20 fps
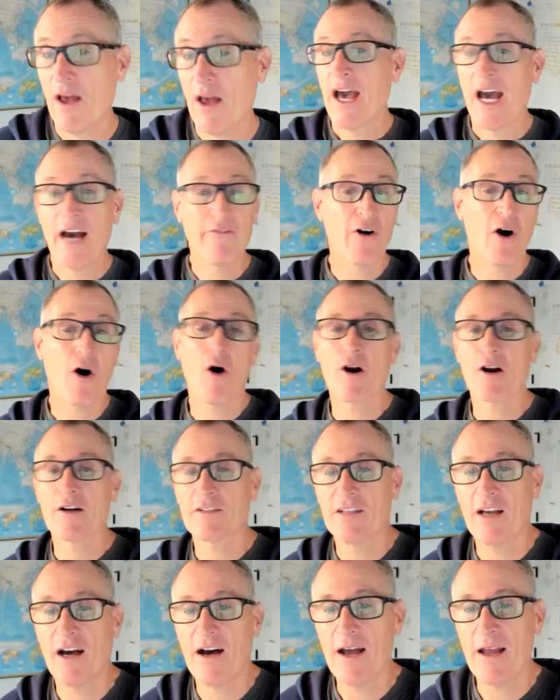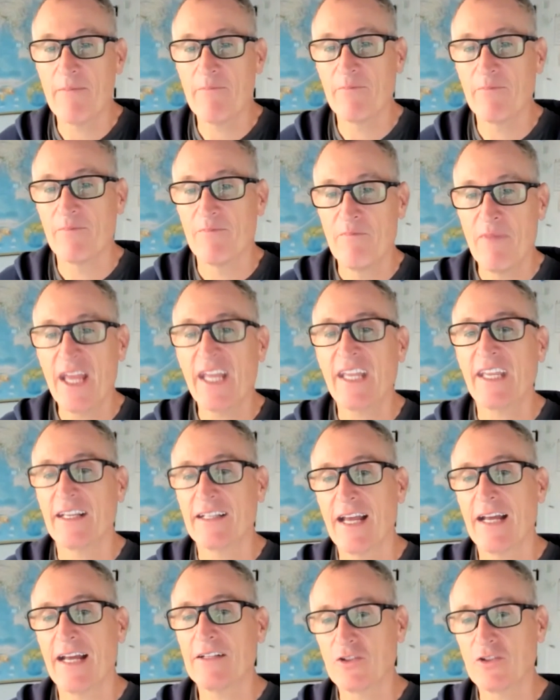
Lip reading: have a hard time making that